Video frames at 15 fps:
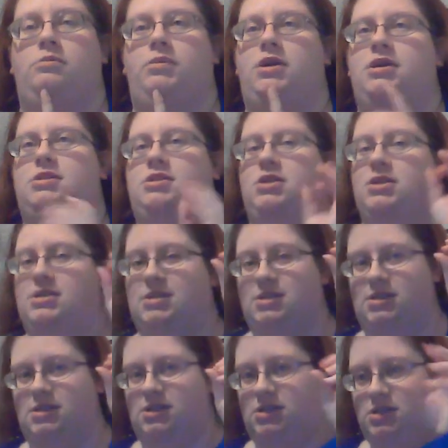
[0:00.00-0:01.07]
Because you can
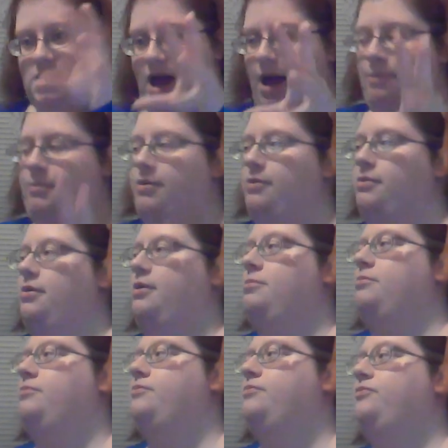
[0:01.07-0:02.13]
zap
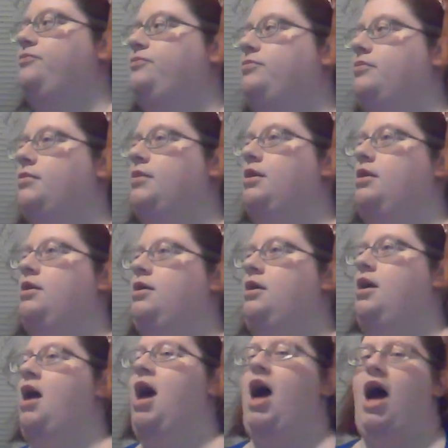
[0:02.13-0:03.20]
them.
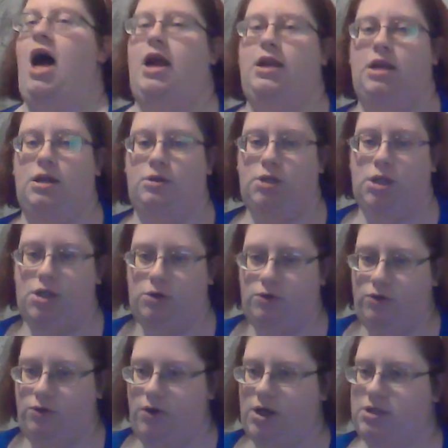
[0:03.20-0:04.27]
I get a
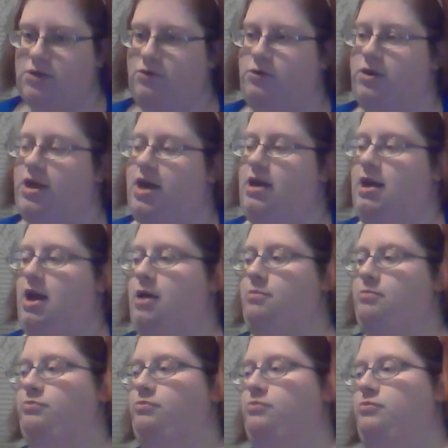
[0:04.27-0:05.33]
little aggressive with that
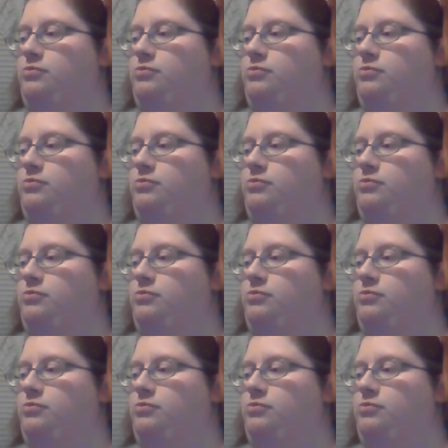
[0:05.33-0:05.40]
game.